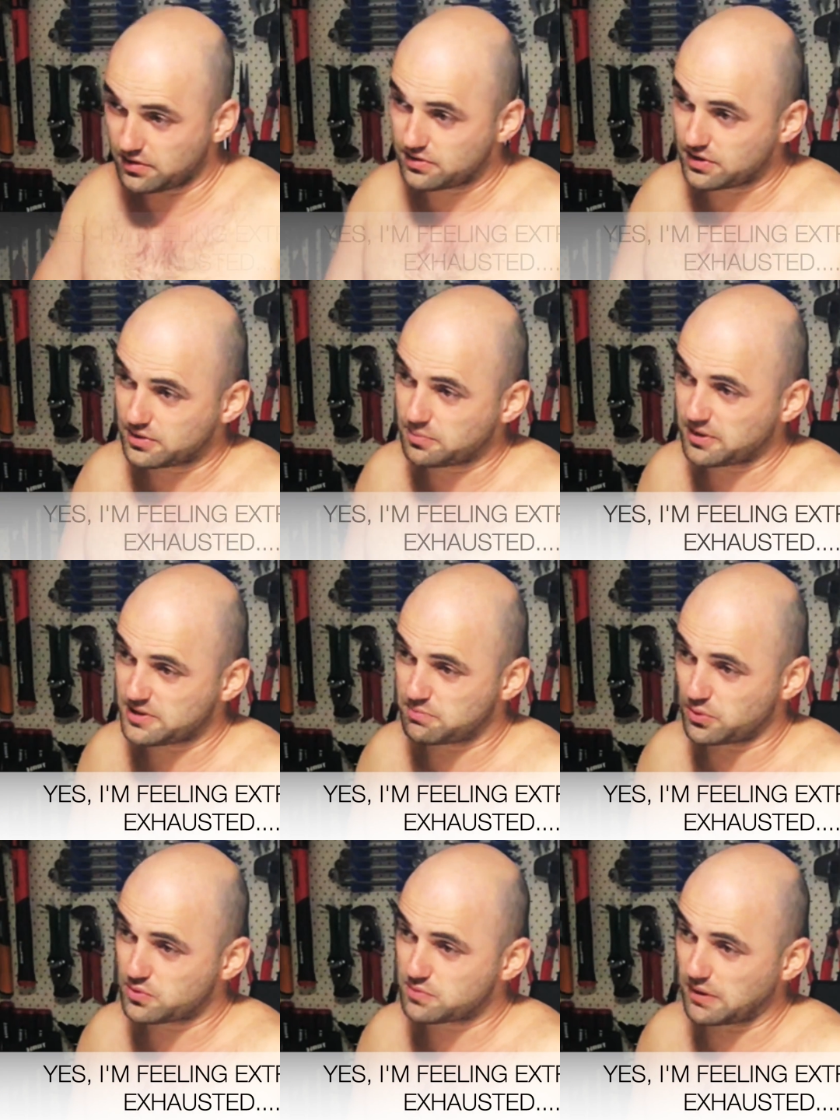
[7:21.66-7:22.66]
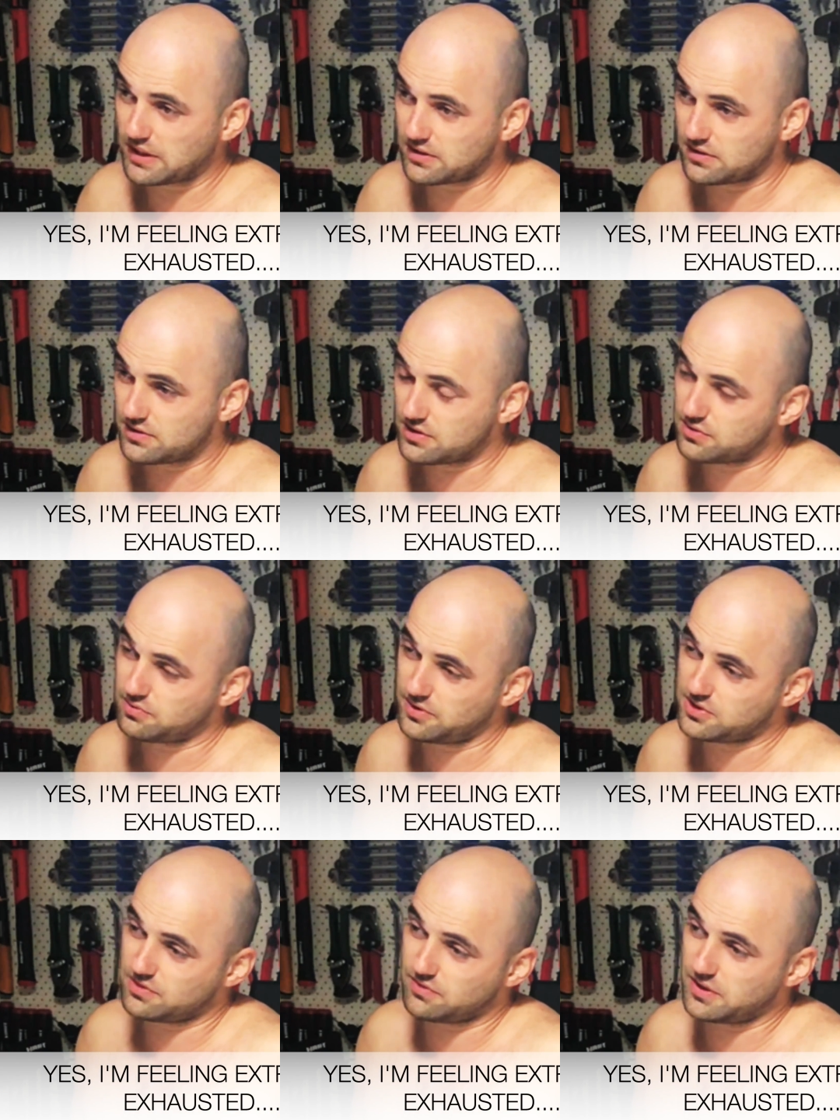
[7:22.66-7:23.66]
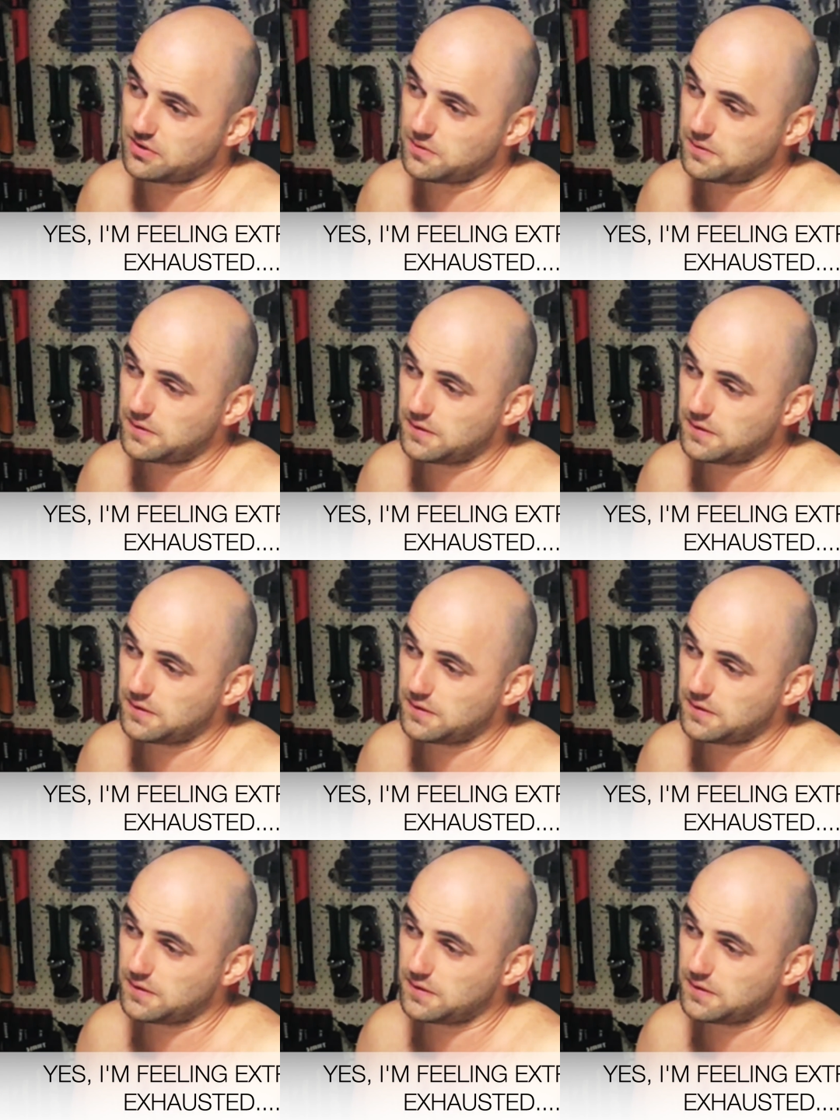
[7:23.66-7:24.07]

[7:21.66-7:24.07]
gonna try to press the boost button just to finish the video.